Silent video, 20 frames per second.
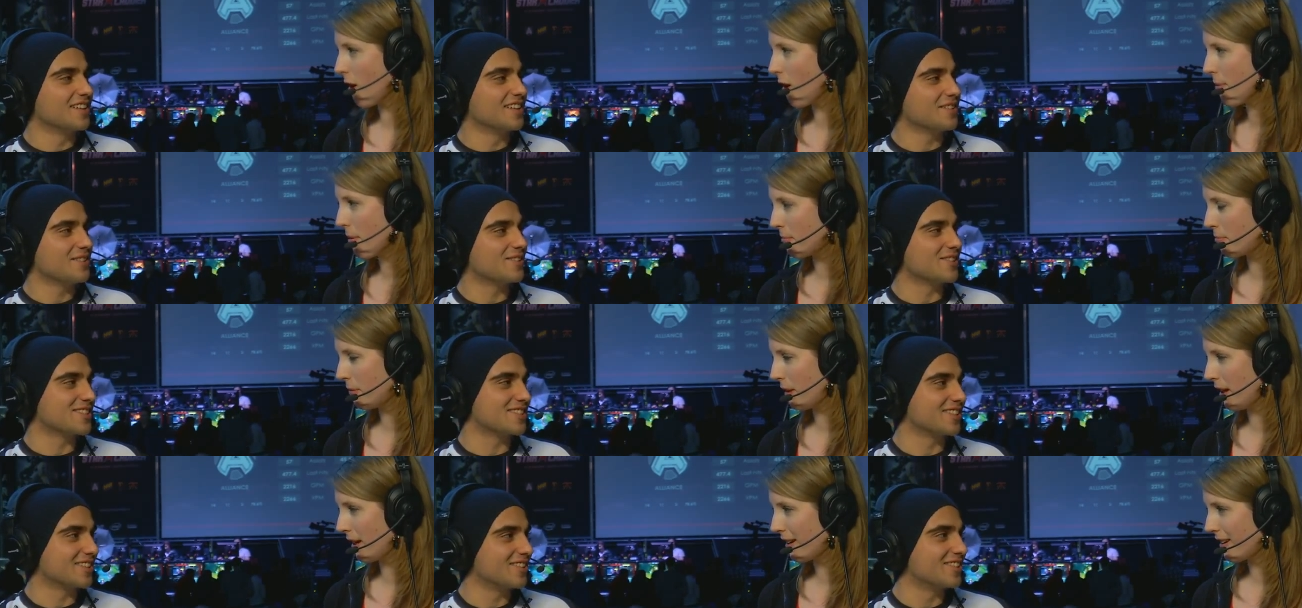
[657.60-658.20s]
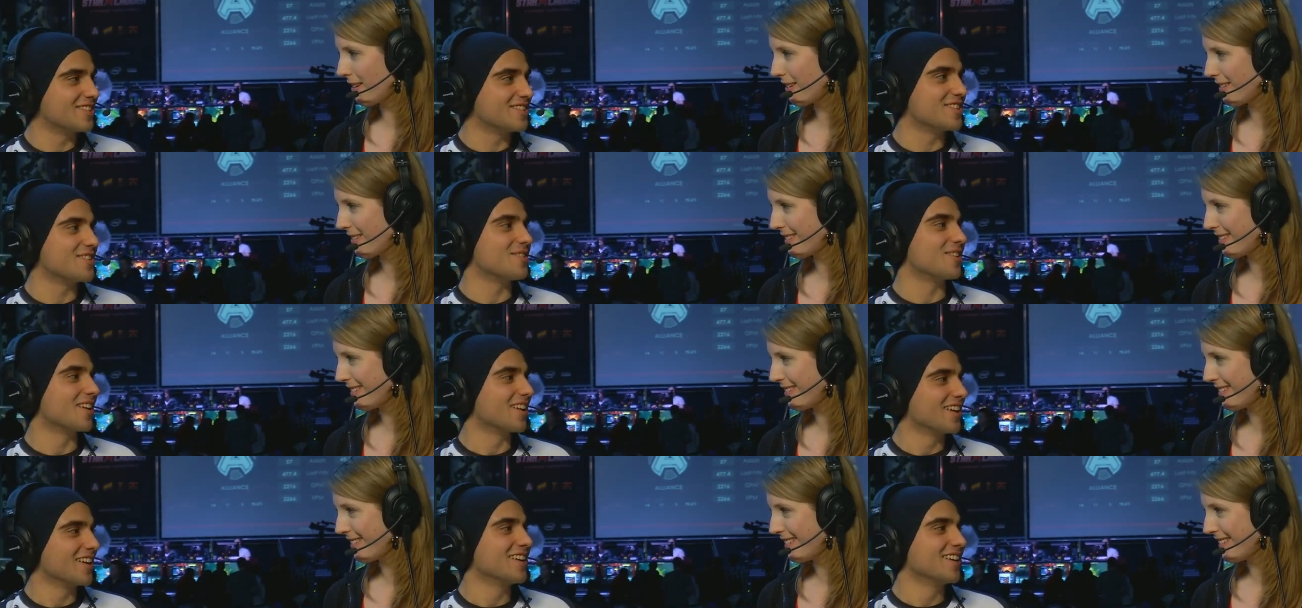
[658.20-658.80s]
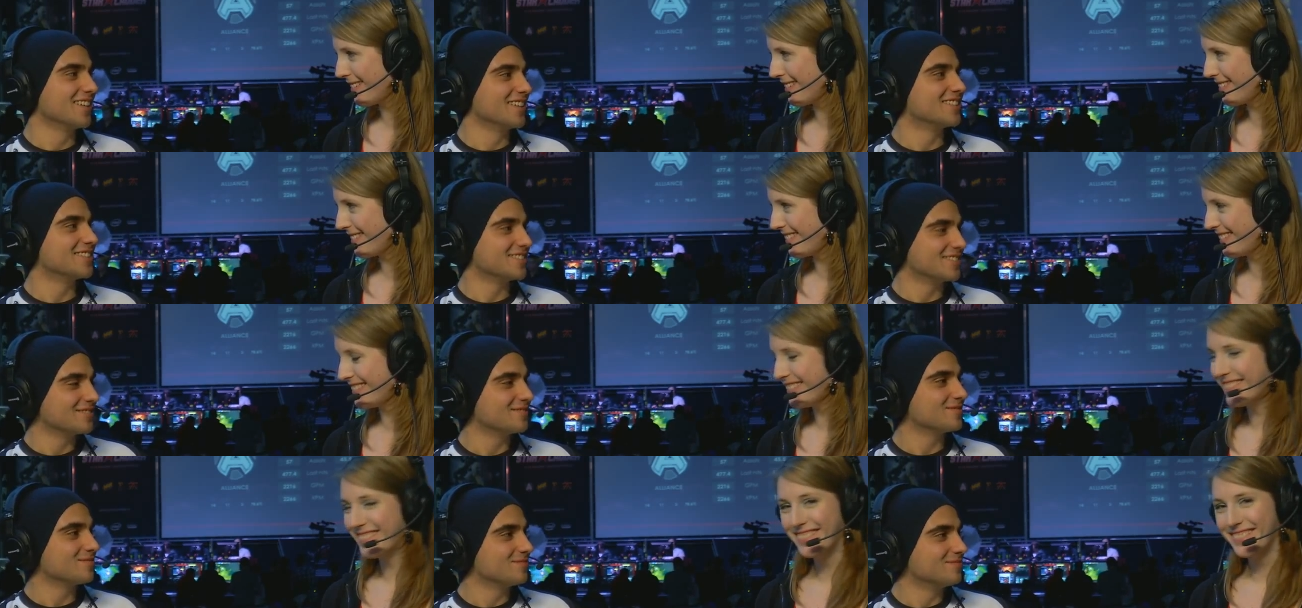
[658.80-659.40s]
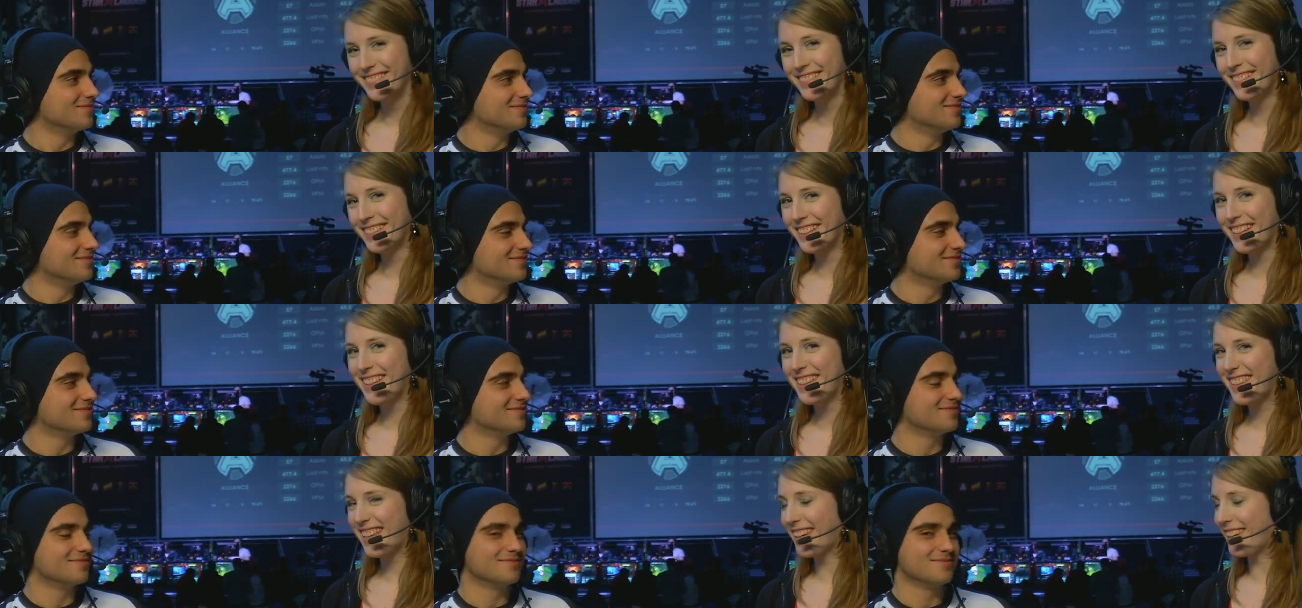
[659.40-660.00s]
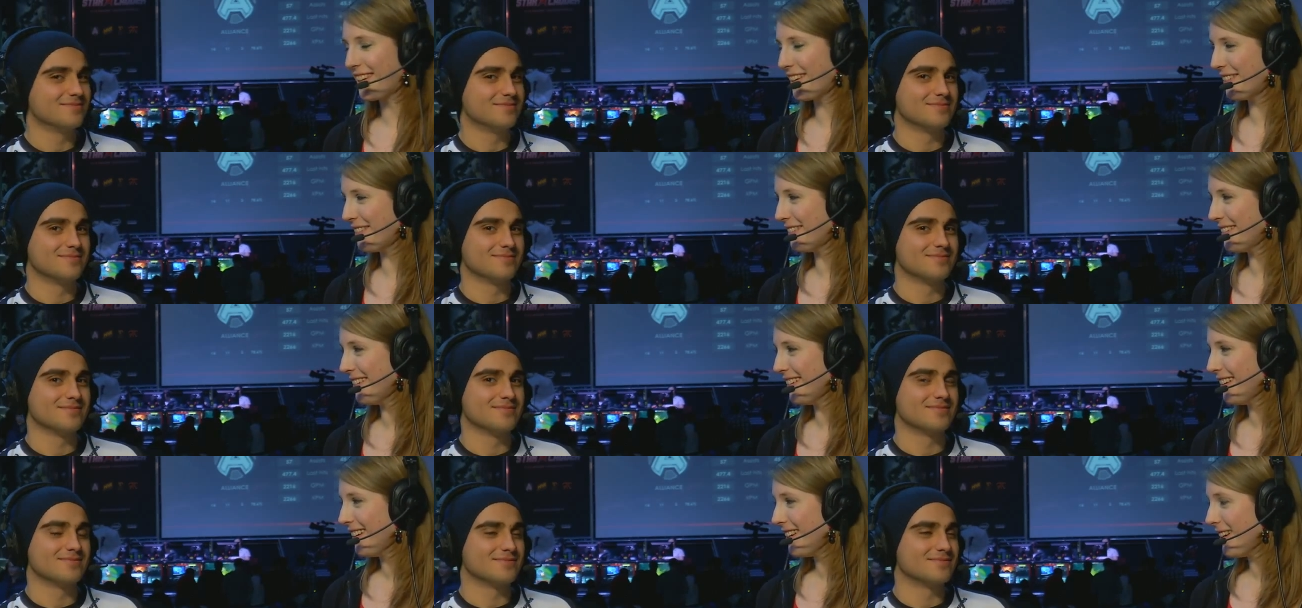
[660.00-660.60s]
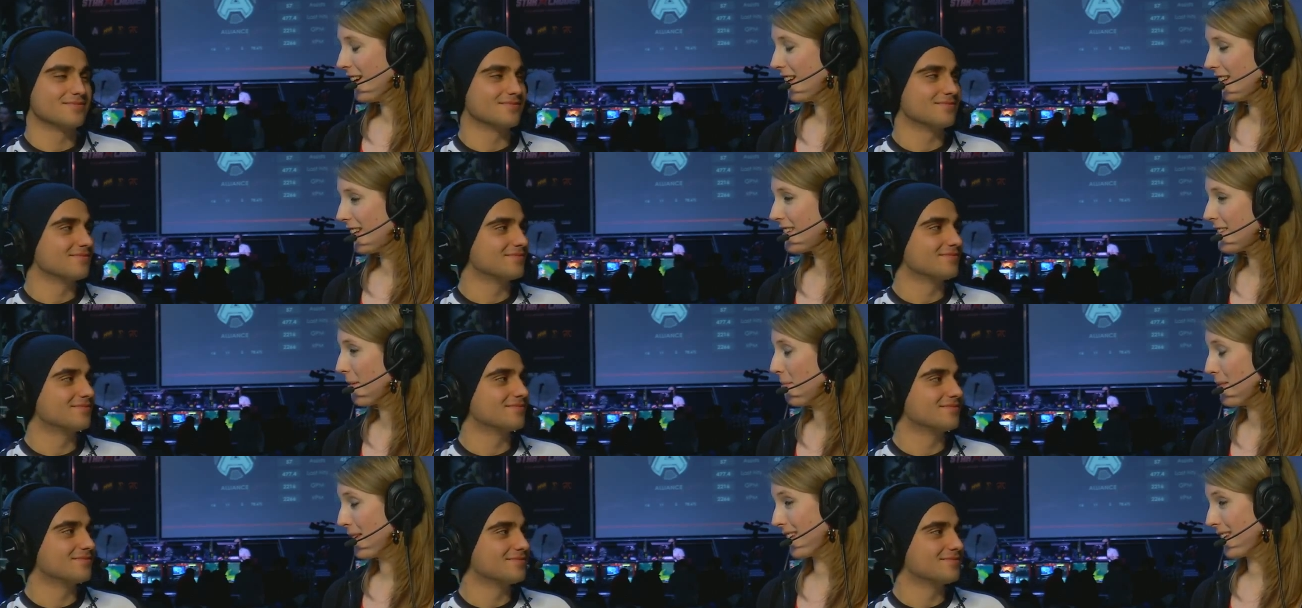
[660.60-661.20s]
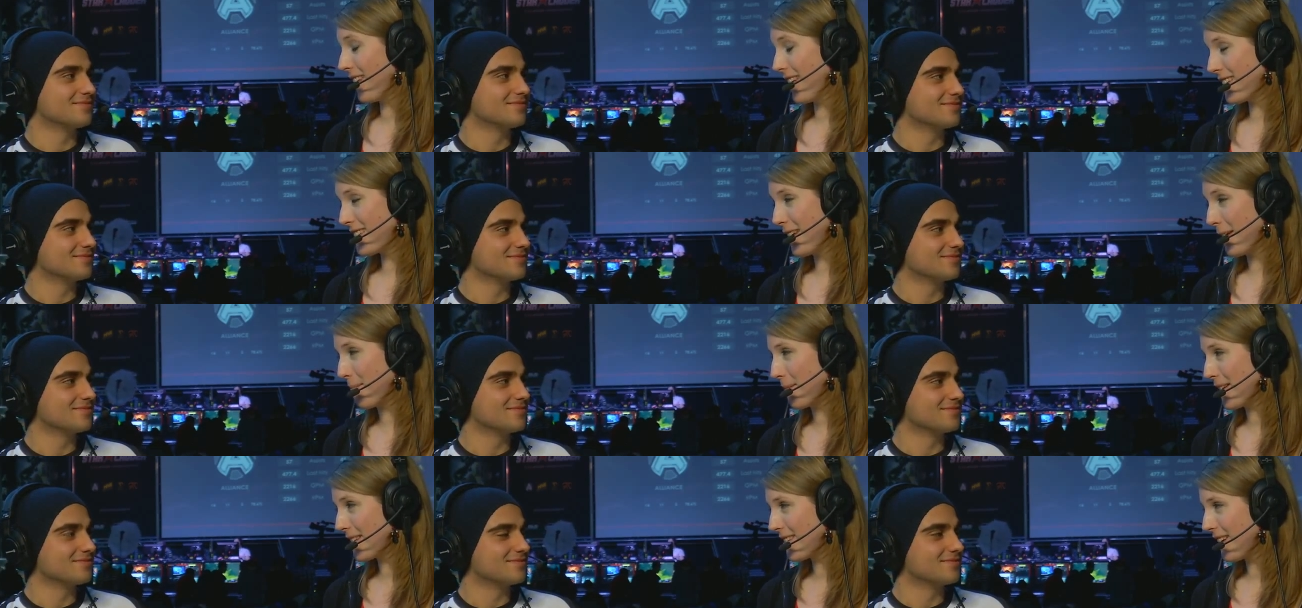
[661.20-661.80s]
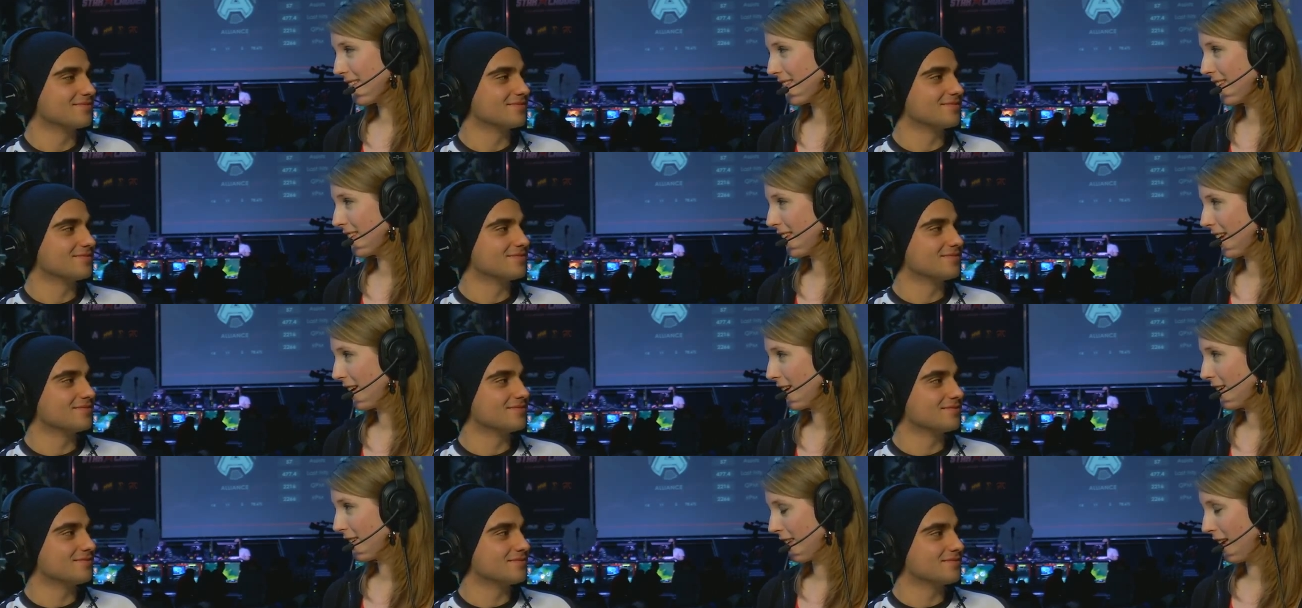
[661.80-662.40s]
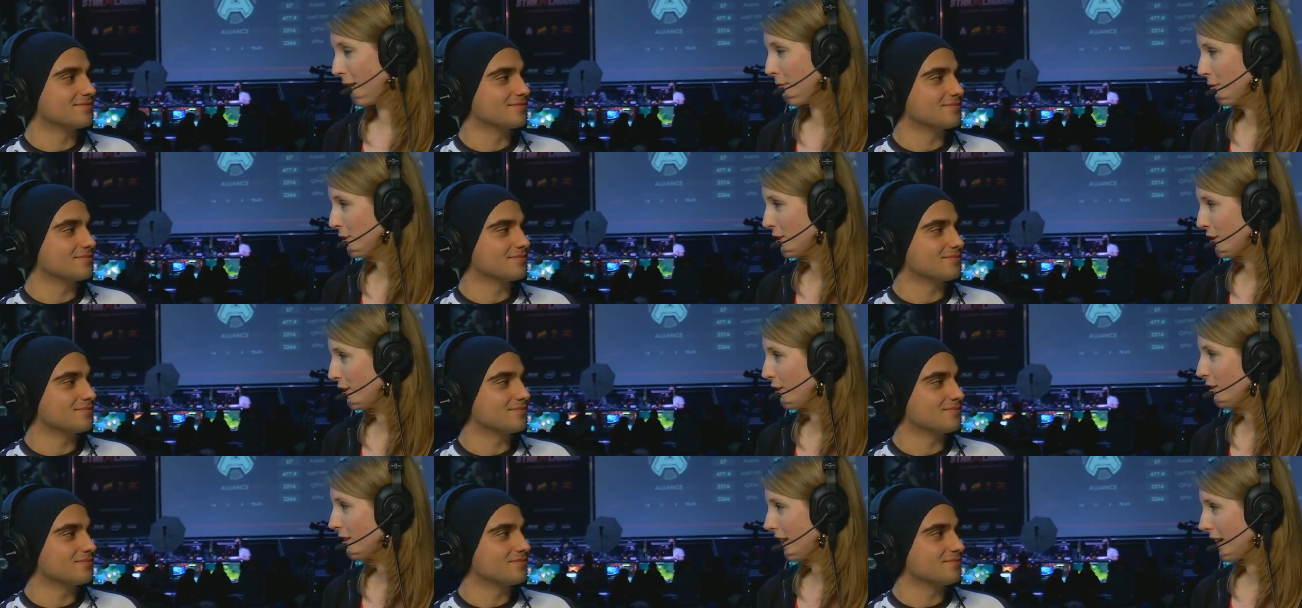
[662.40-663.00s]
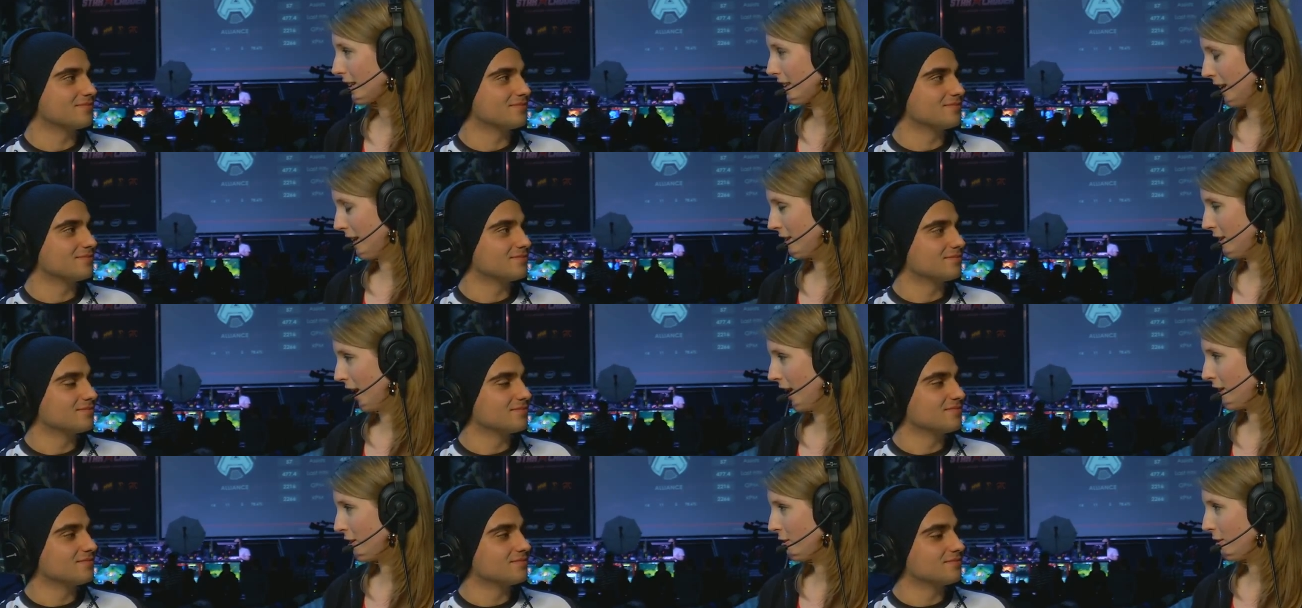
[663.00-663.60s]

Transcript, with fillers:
Speaker 1: that was play? a good joke. Thank you. Yeah, that's something that Sigma said that they, they would do. Like they, they do